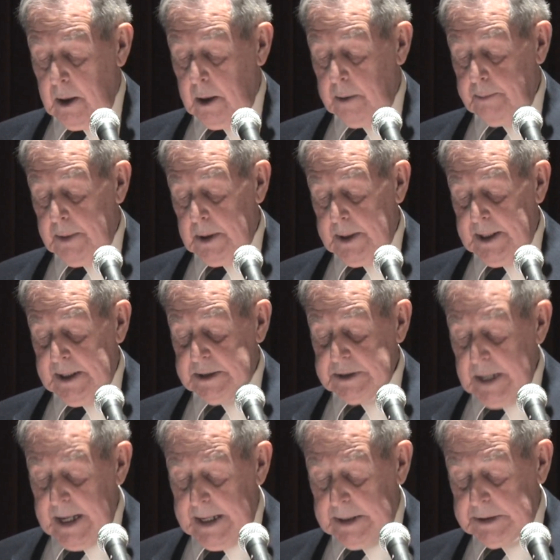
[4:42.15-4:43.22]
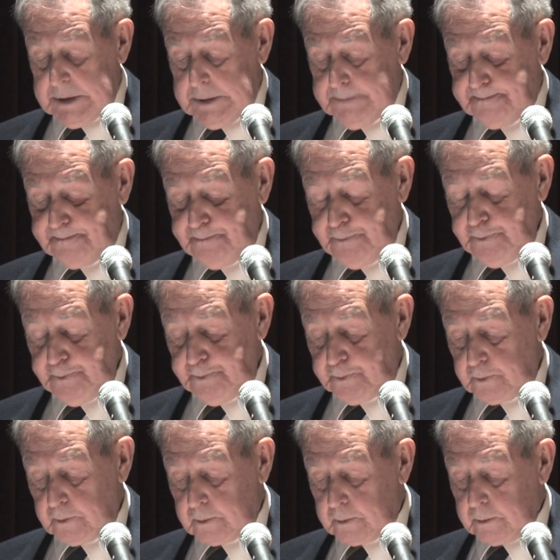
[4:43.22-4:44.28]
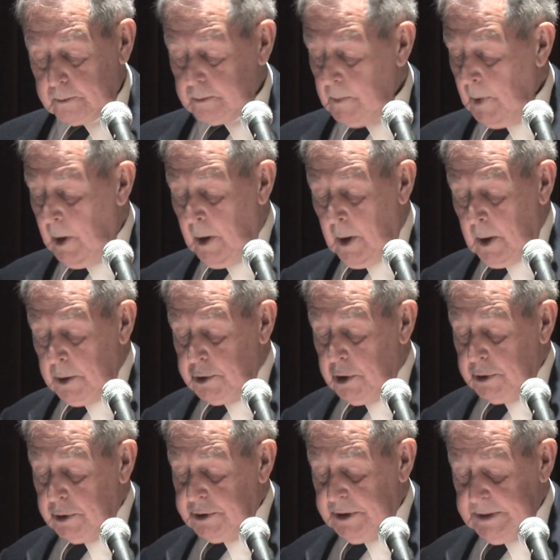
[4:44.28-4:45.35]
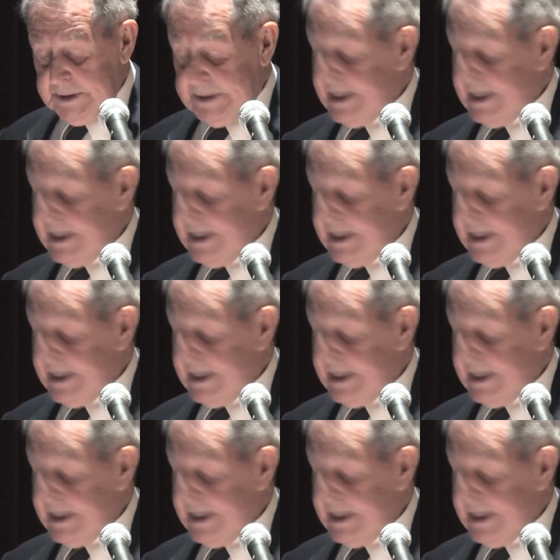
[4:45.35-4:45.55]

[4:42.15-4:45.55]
in building his lakes. Churchill's